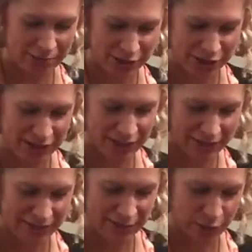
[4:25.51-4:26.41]
I'm just going to give
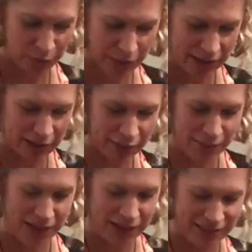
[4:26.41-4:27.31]
this a quick little
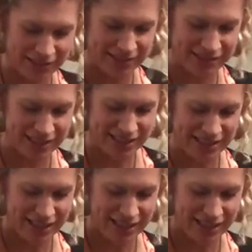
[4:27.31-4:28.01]
mix,